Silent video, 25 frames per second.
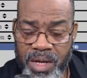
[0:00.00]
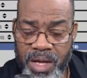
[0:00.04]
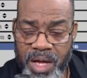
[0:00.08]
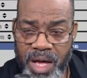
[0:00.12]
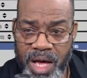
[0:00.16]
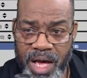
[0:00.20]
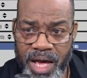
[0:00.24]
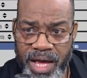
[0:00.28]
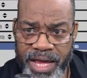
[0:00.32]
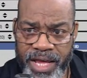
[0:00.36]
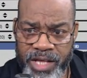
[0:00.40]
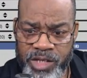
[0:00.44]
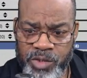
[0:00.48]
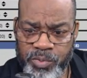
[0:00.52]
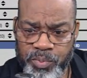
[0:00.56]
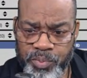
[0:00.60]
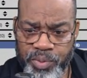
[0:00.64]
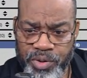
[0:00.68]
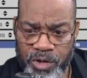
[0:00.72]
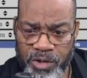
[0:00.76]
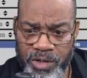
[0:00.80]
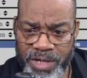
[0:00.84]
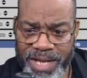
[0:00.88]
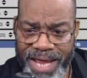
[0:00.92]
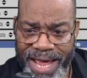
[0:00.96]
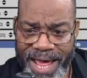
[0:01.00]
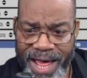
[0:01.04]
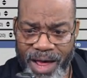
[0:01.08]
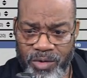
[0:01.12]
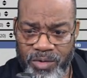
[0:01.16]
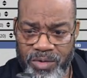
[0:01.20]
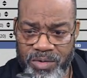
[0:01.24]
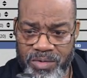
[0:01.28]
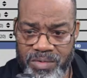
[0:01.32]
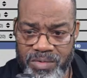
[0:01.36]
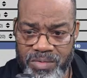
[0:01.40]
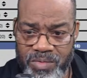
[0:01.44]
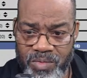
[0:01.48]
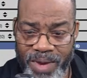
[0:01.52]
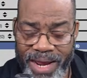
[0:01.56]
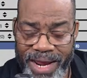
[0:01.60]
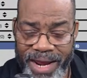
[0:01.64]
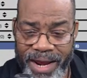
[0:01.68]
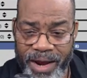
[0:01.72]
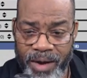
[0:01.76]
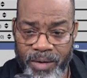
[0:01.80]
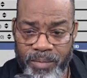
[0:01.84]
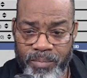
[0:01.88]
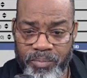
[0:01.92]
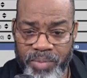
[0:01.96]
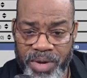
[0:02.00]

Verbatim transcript: Uh, it's pulled out, man,